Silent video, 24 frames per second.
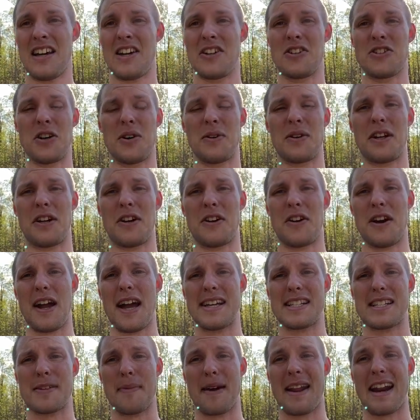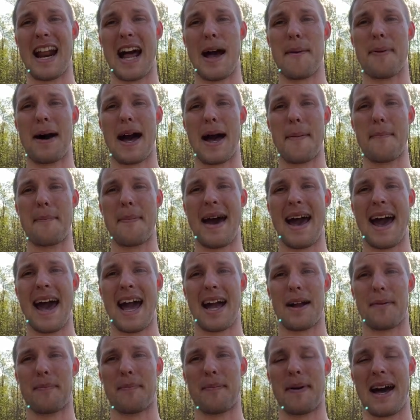Don't underestimate it. I buy
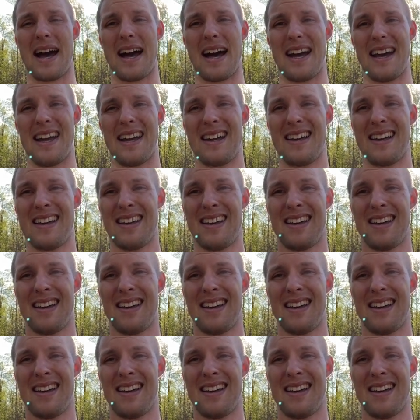bag by,